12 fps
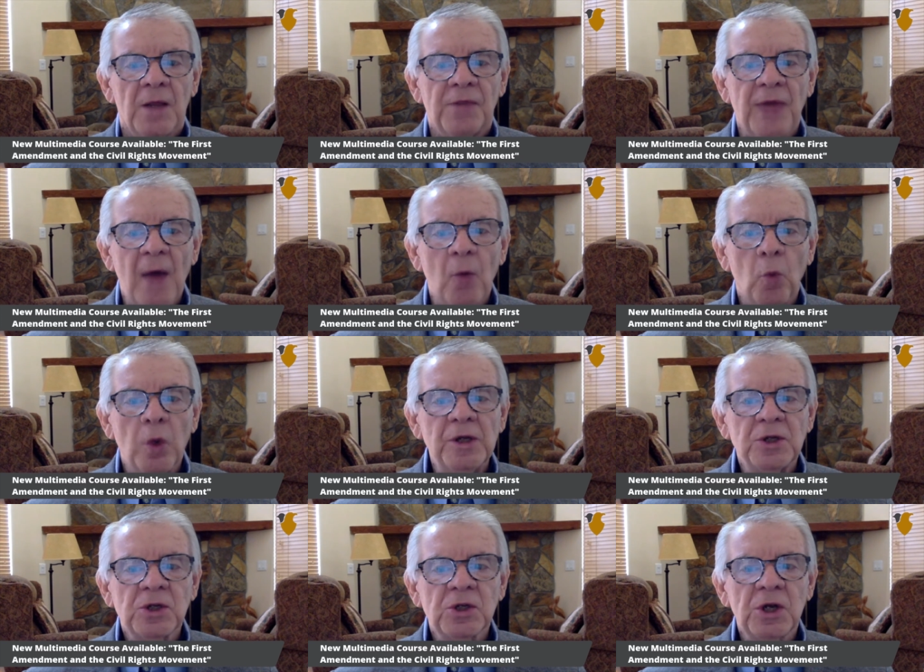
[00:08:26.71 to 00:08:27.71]
that we
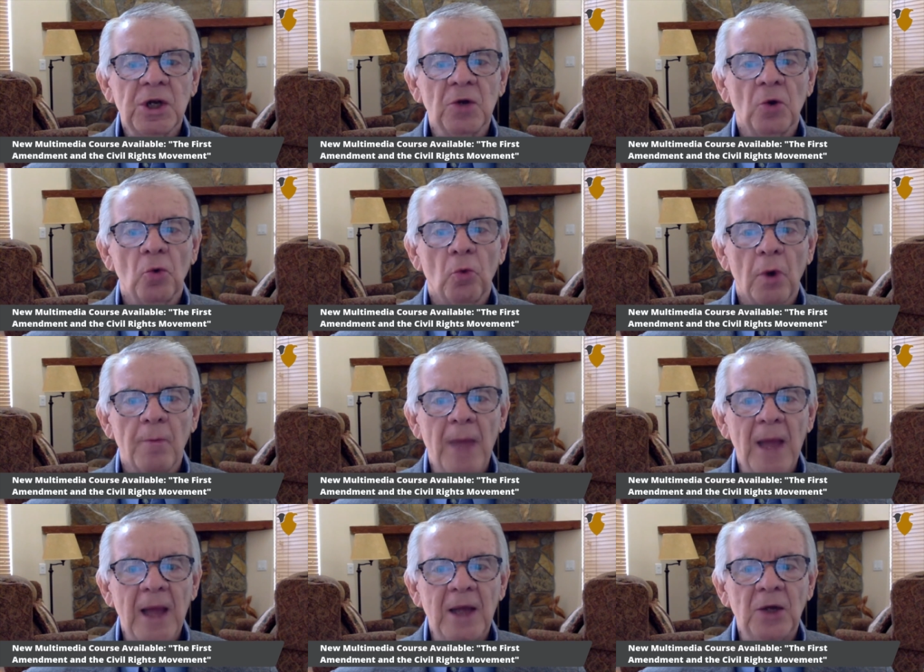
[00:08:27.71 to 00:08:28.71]
still
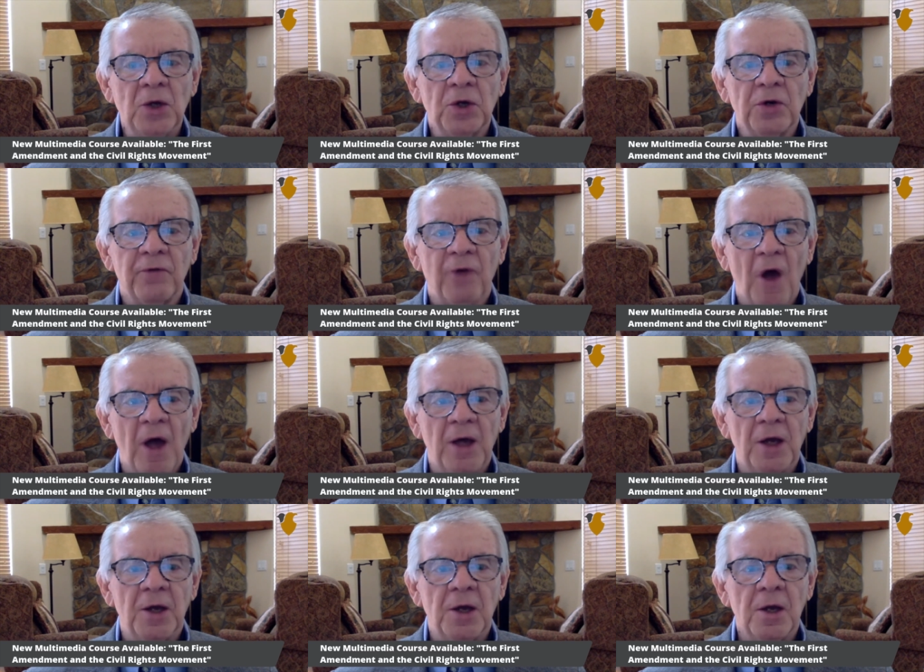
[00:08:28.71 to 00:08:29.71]
remain
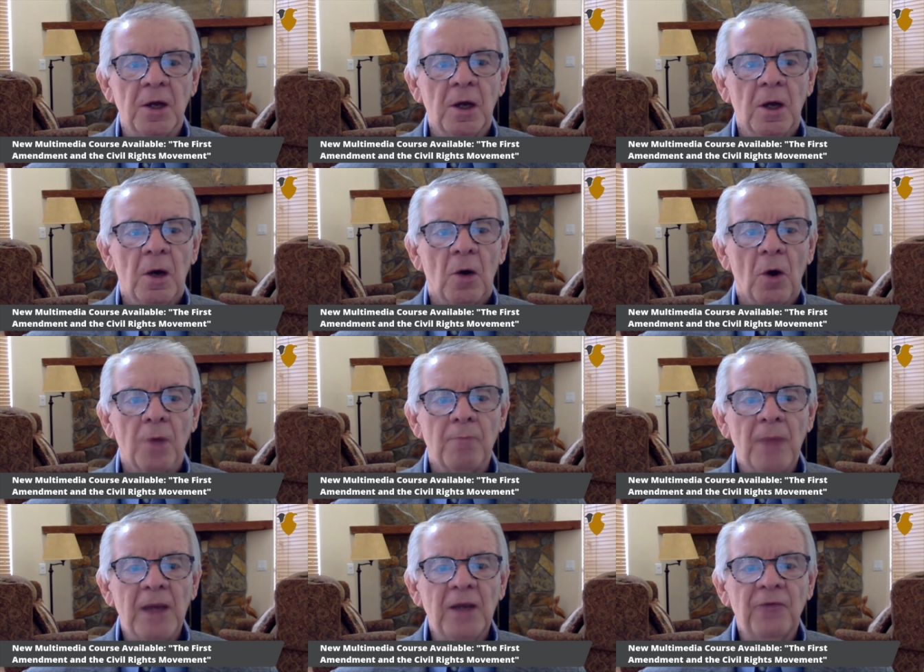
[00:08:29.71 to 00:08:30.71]
divided on
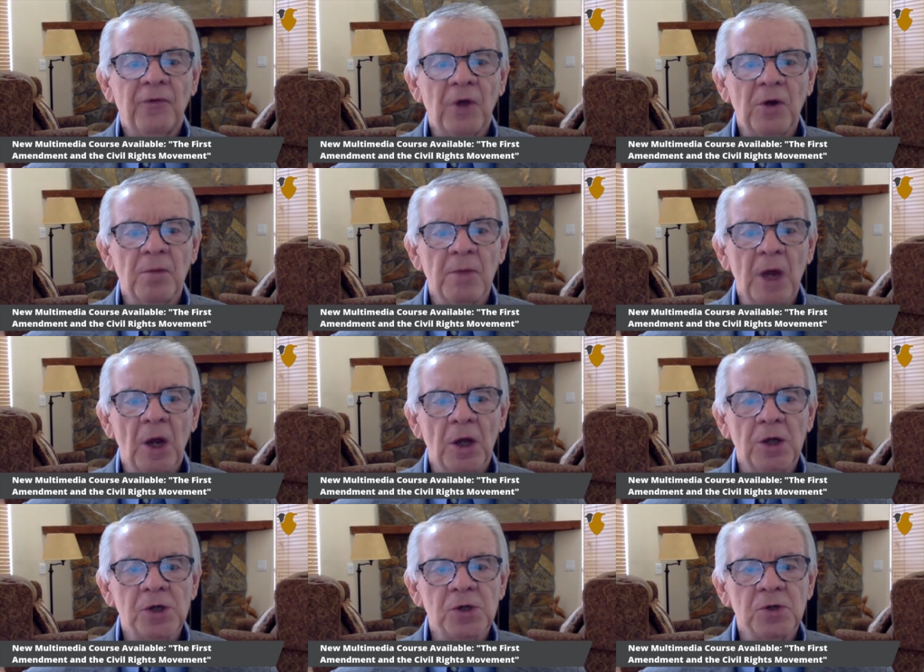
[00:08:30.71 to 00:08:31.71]
many fundamental
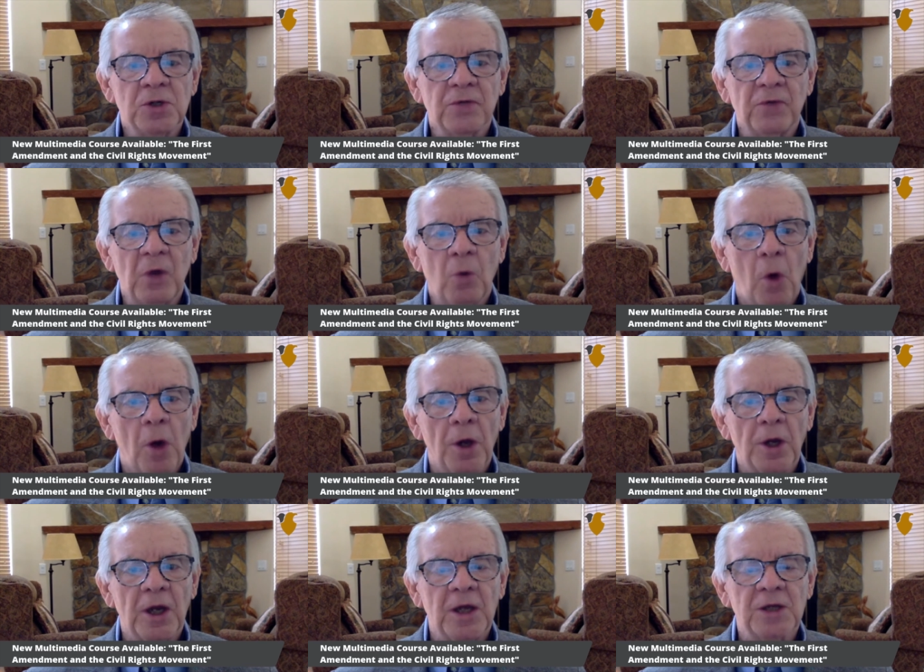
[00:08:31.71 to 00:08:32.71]
issues of
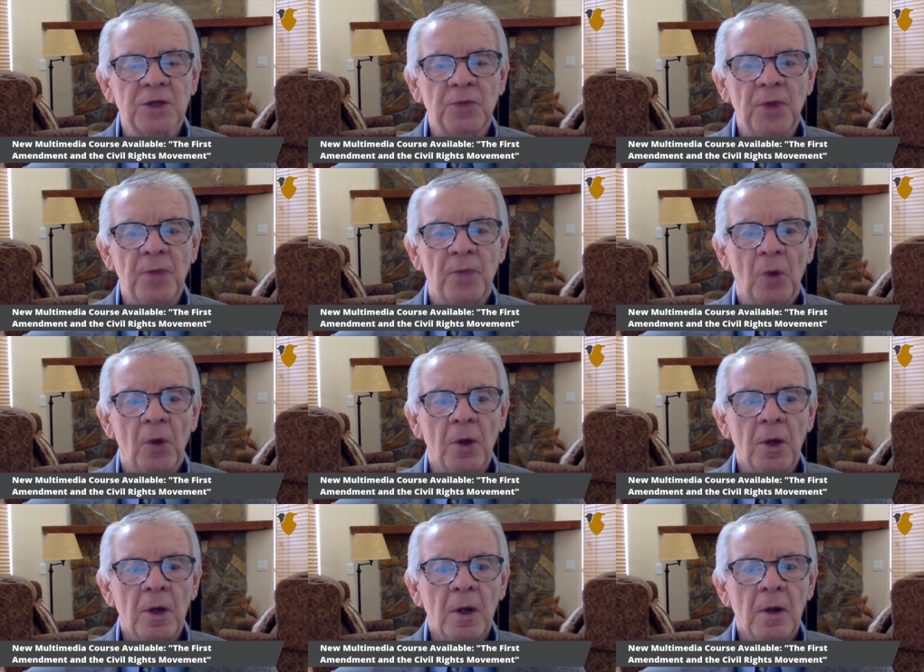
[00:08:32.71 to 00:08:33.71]
equality as a people.
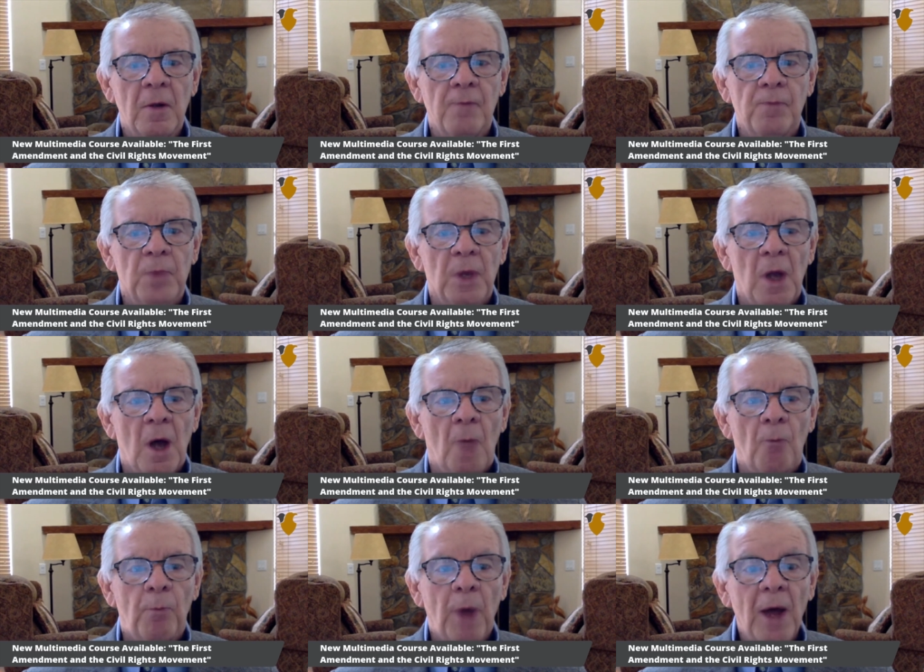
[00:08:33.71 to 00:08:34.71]

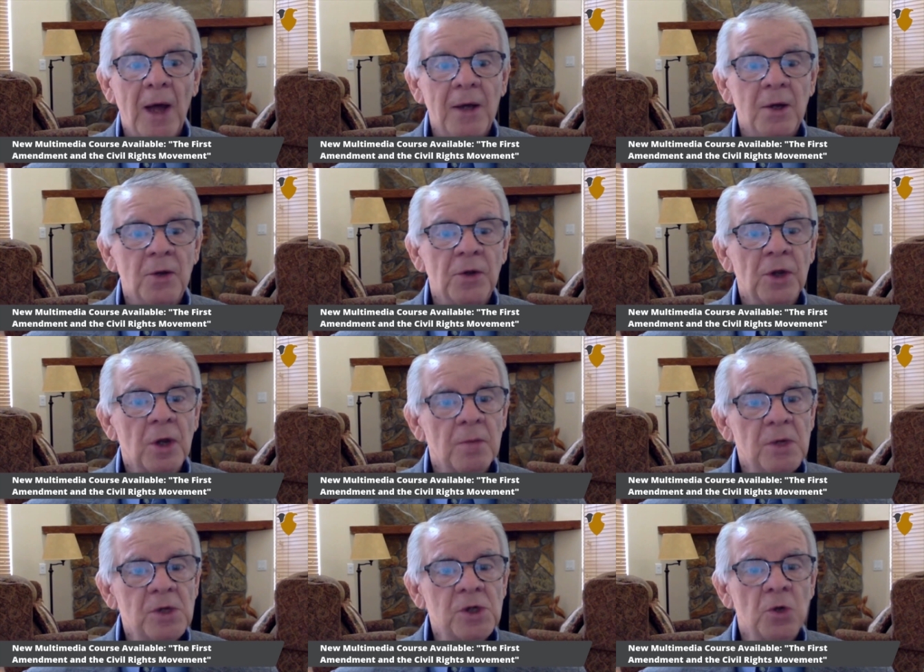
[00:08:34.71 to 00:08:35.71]
But the
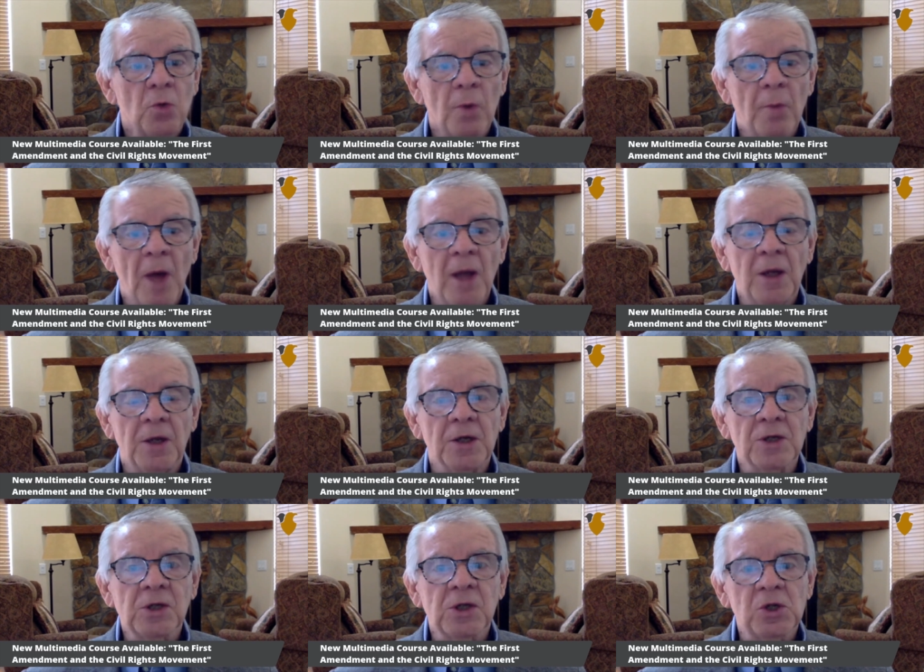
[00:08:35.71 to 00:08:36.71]
Commission reminded
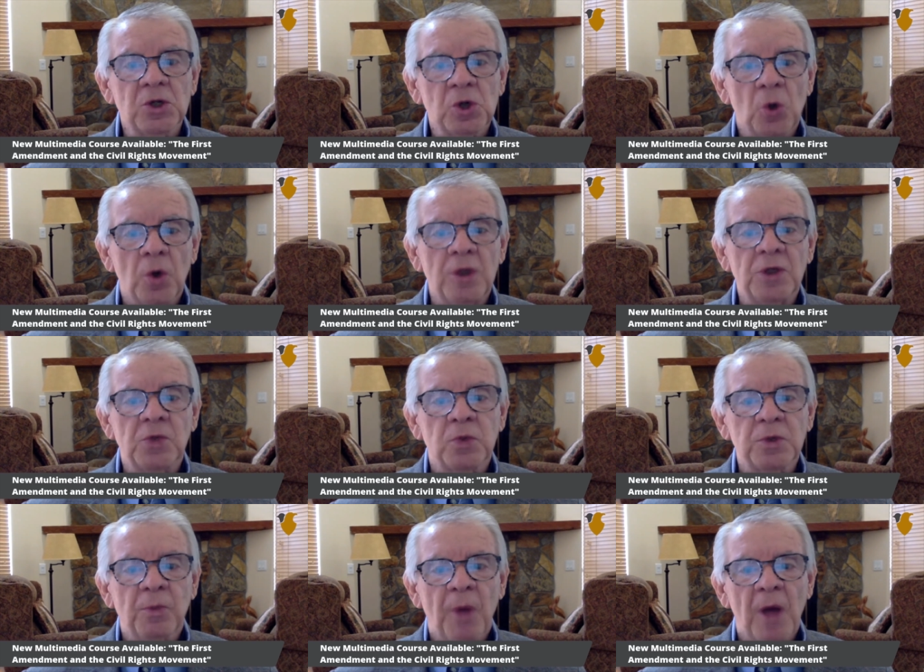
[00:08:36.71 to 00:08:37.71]
us that choice
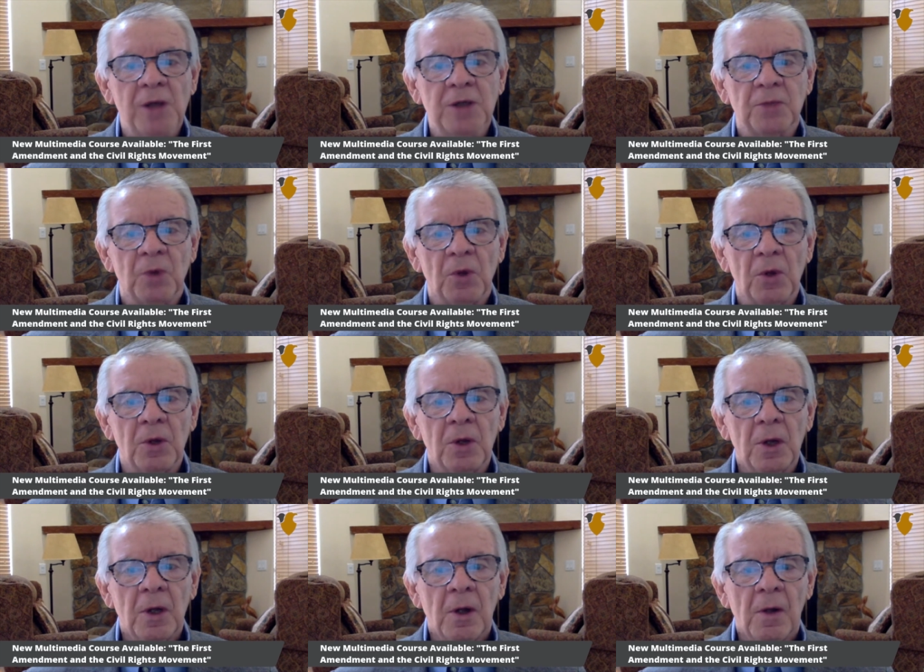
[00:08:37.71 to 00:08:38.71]
was possible.
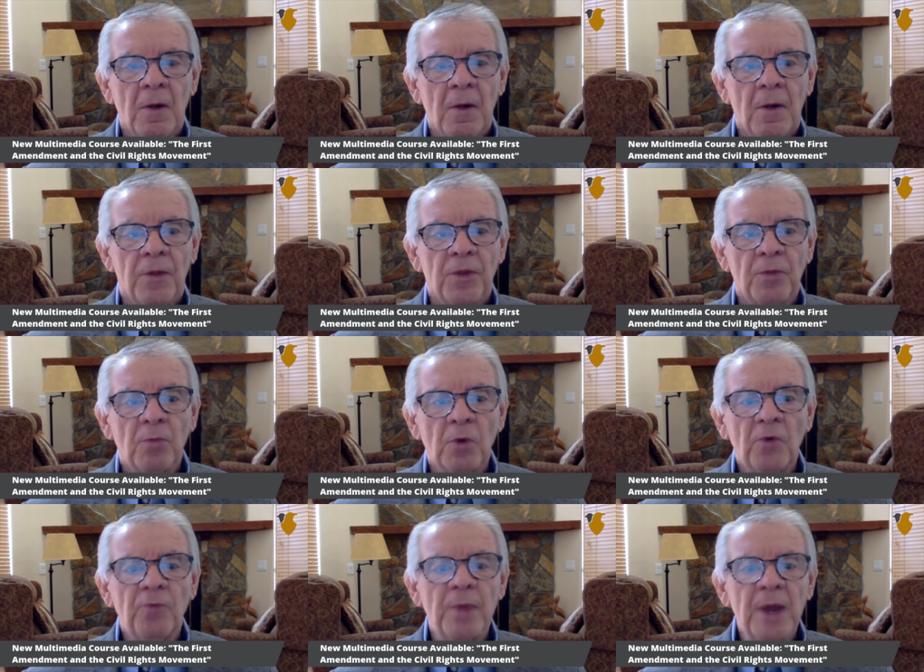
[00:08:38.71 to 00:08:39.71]
The
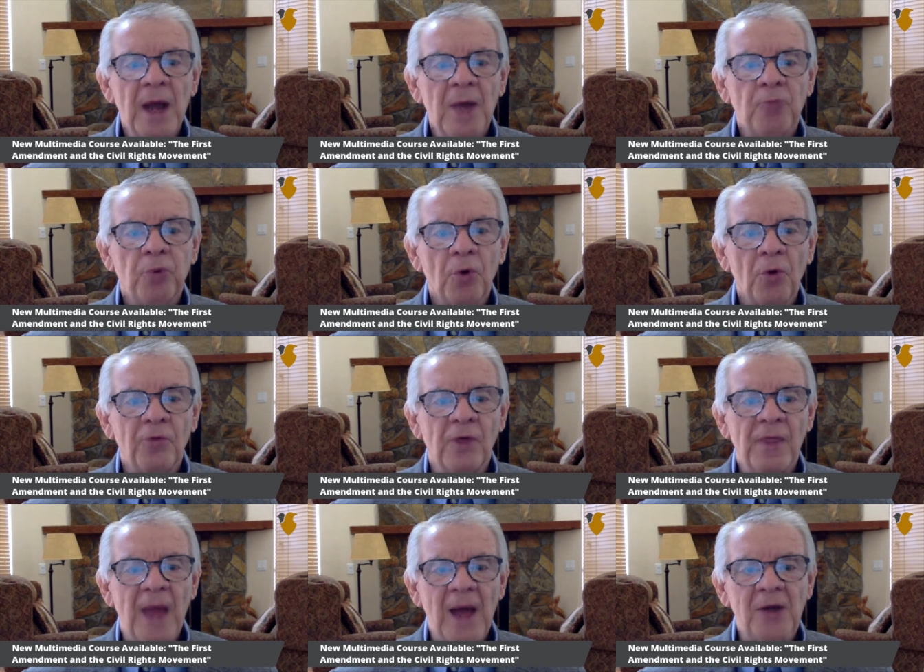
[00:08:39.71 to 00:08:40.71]
movement had
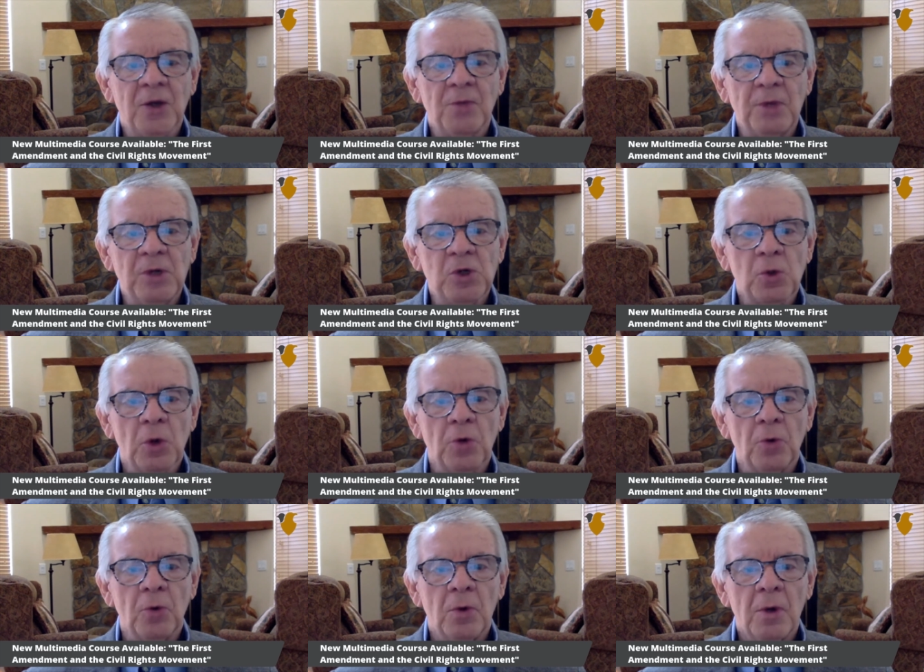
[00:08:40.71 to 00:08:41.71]
proven that to be true.